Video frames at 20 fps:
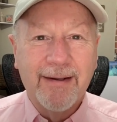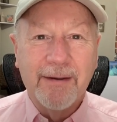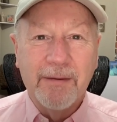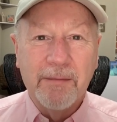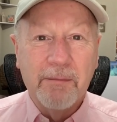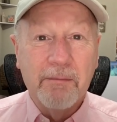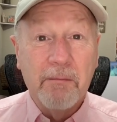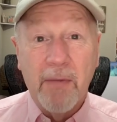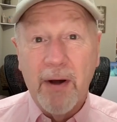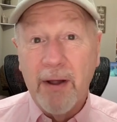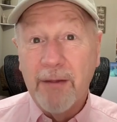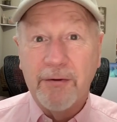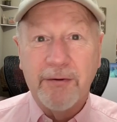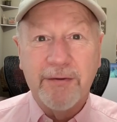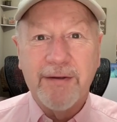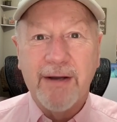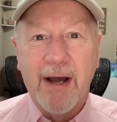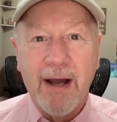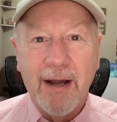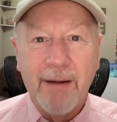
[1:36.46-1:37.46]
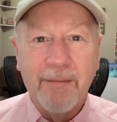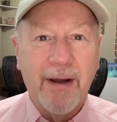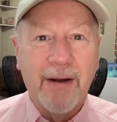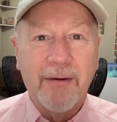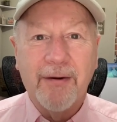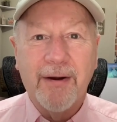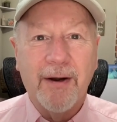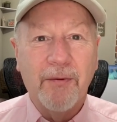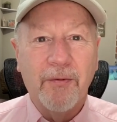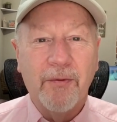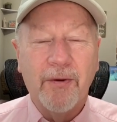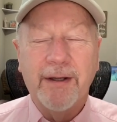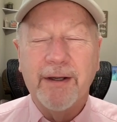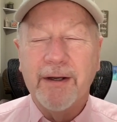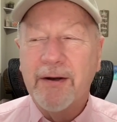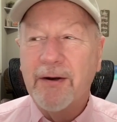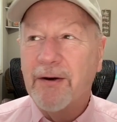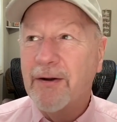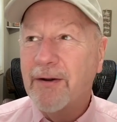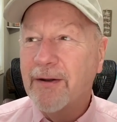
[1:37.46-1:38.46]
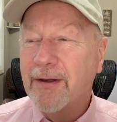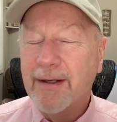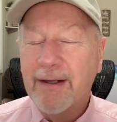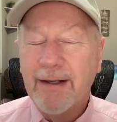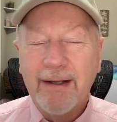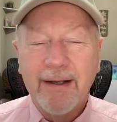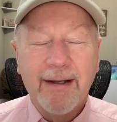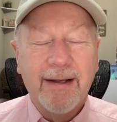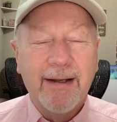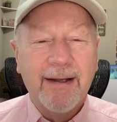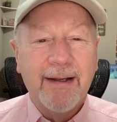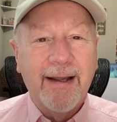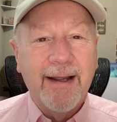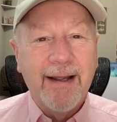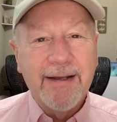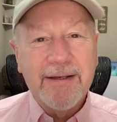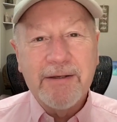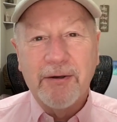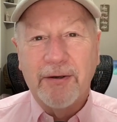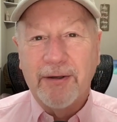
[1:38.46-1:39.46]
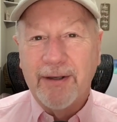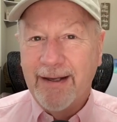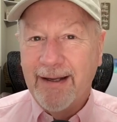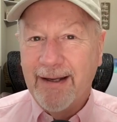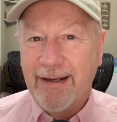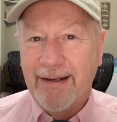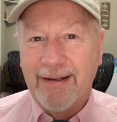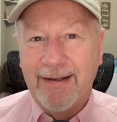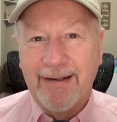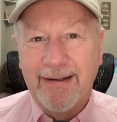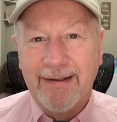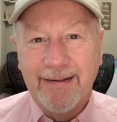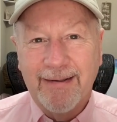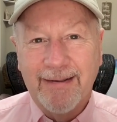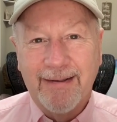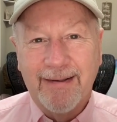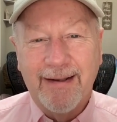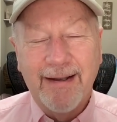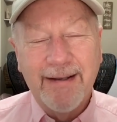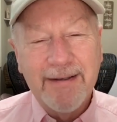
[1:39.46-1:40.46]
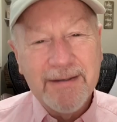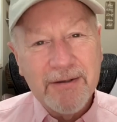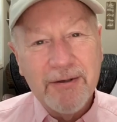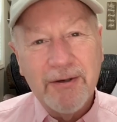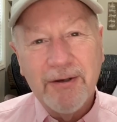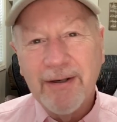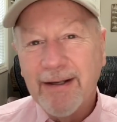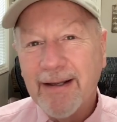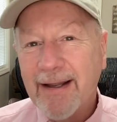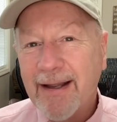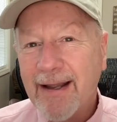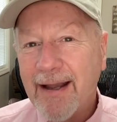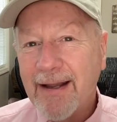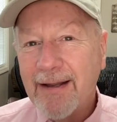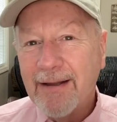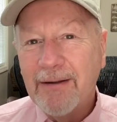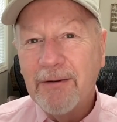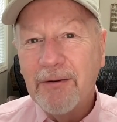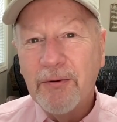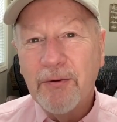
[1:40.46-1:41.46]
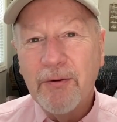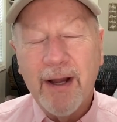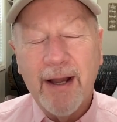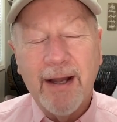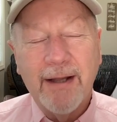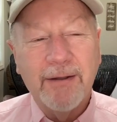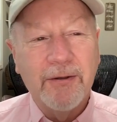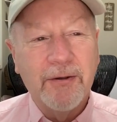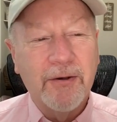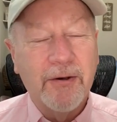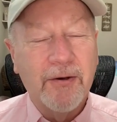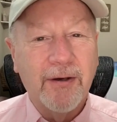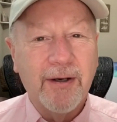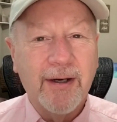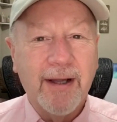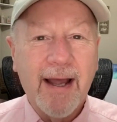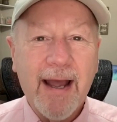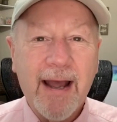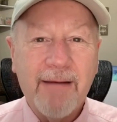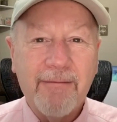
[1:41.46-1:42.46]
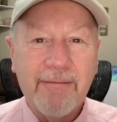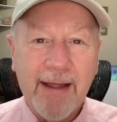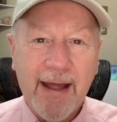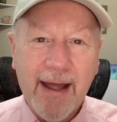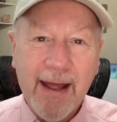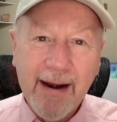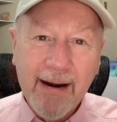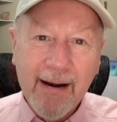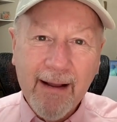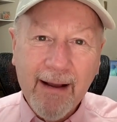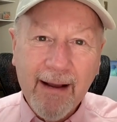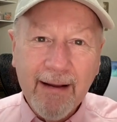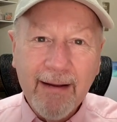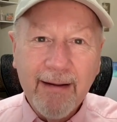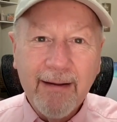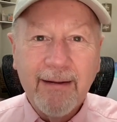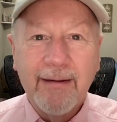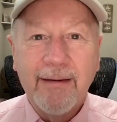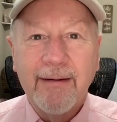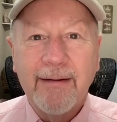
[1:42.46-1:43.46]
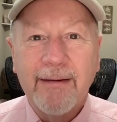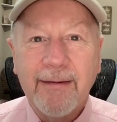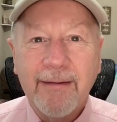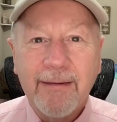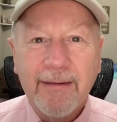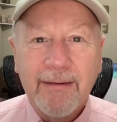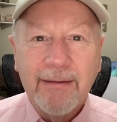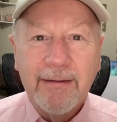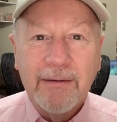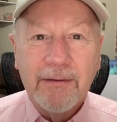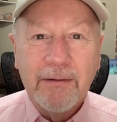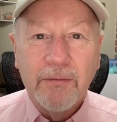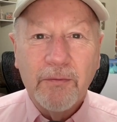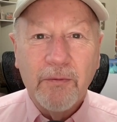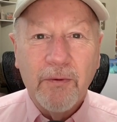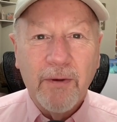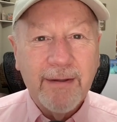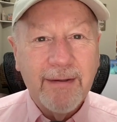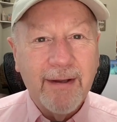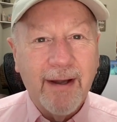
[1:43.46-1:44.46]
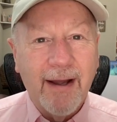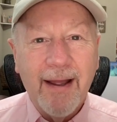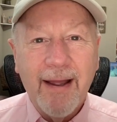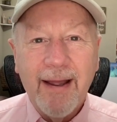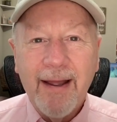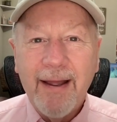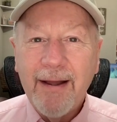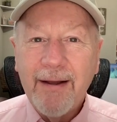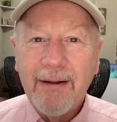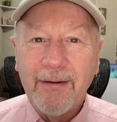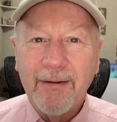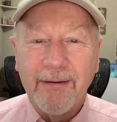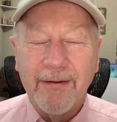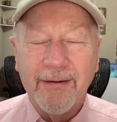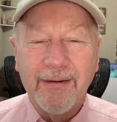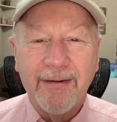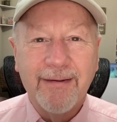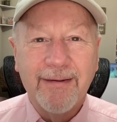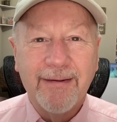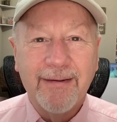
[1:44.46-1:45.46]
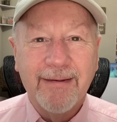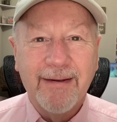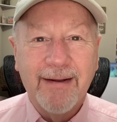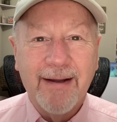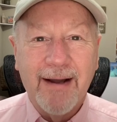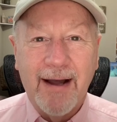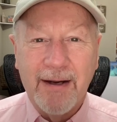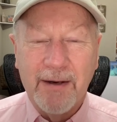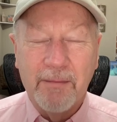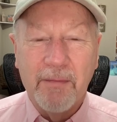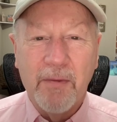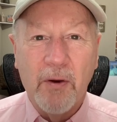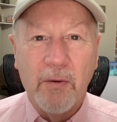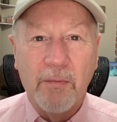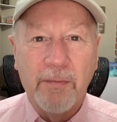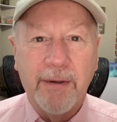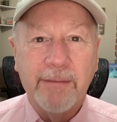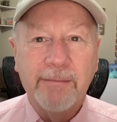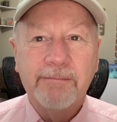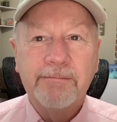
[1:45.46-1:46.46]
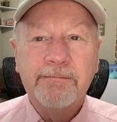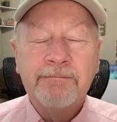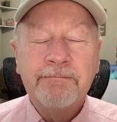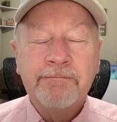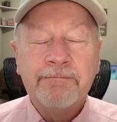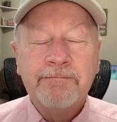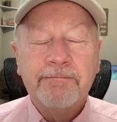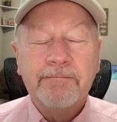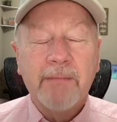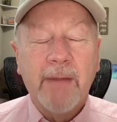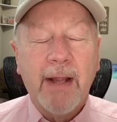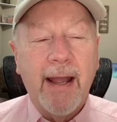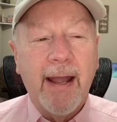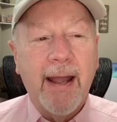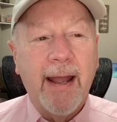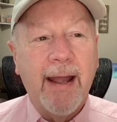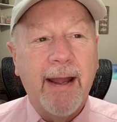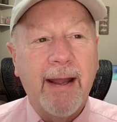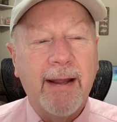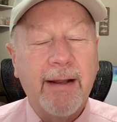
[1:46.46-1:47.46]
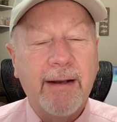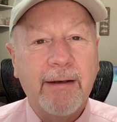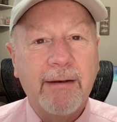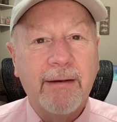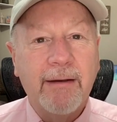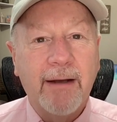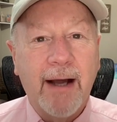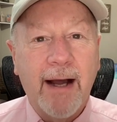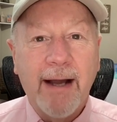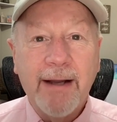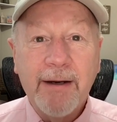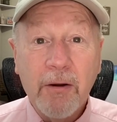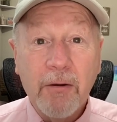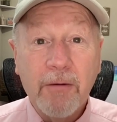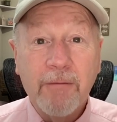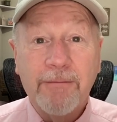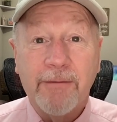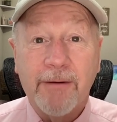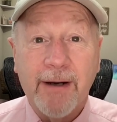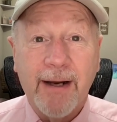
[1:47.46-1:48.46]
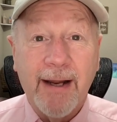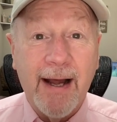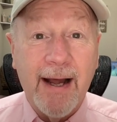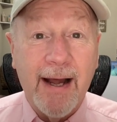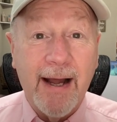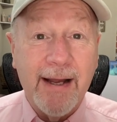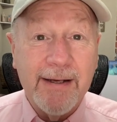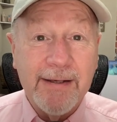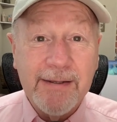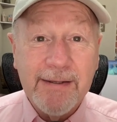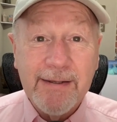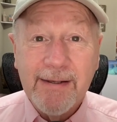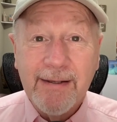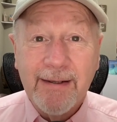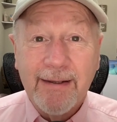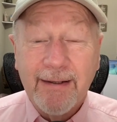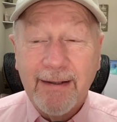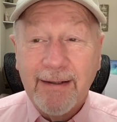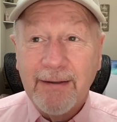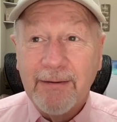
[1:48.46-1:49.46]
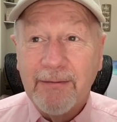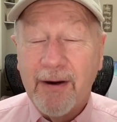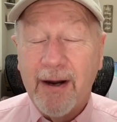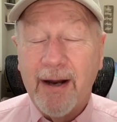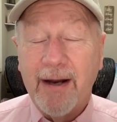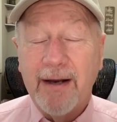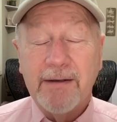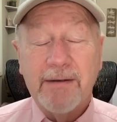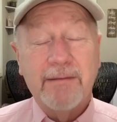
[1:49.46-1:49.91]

mother time, I don't care what you call it, it's going to get you. It's going to get you, and you're going to have that what the hell kind of moment. And I know for guys, right,